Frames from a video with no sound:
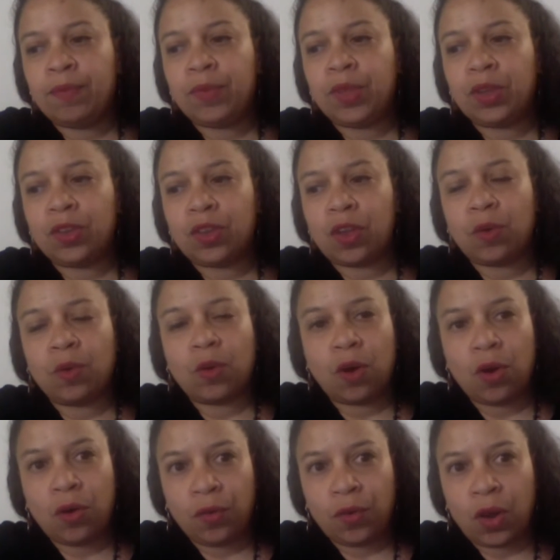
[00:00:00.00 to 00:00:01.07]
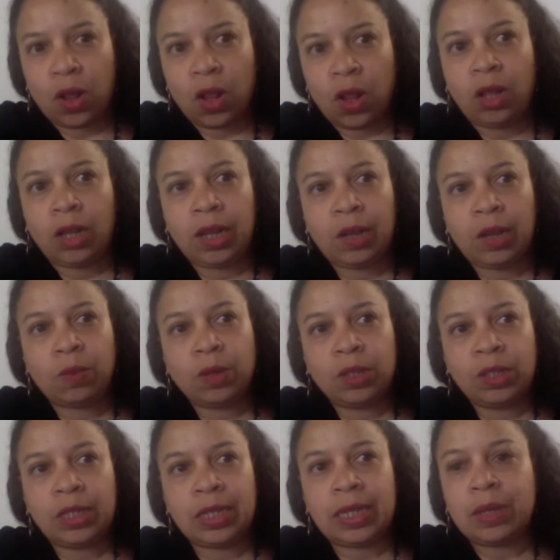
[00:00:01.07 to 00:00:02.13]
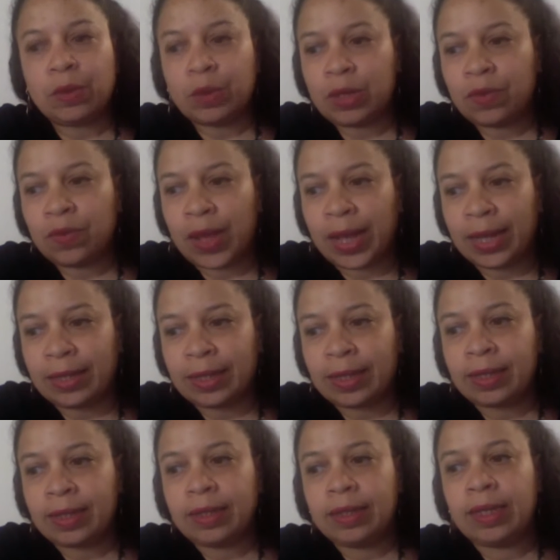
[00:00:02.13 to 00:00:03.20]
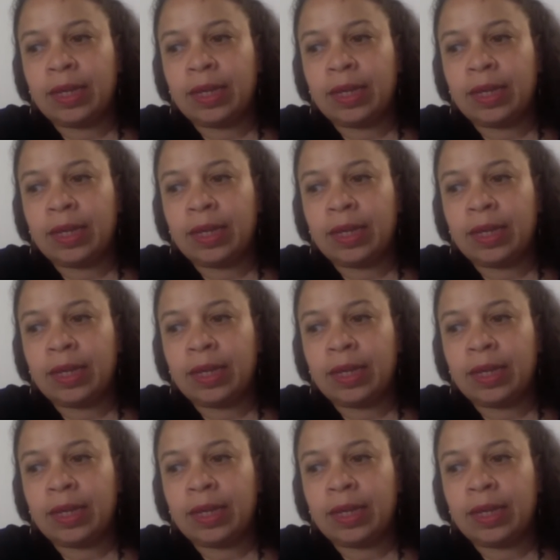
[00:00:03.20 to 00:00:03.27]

So overall, it will decrease vata,